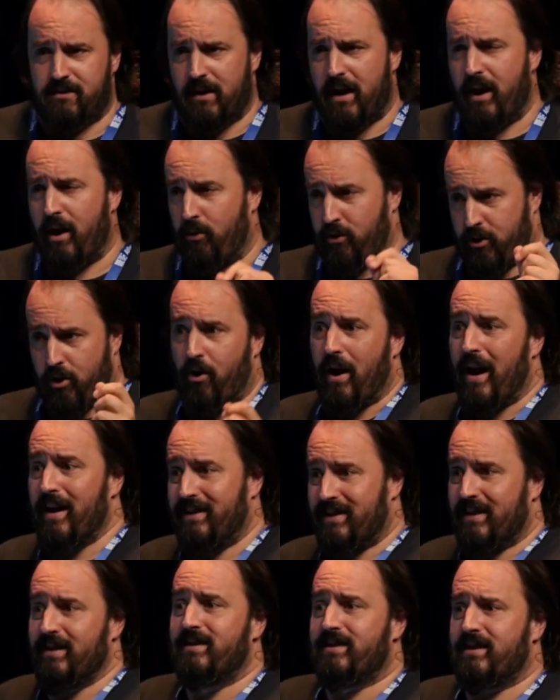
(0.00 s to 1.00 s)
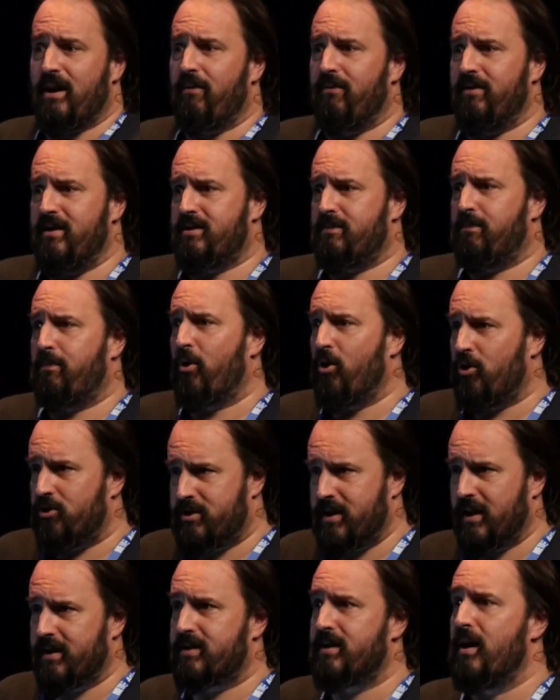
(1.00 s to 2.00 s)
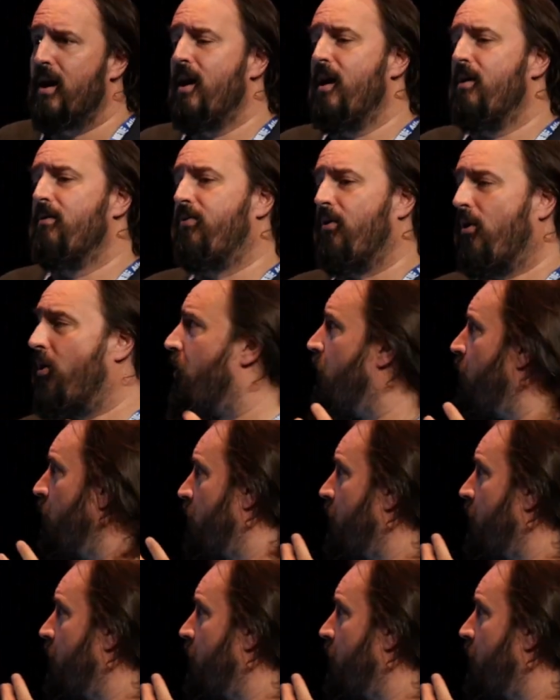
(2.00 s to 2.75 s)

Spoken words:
your IT service projects for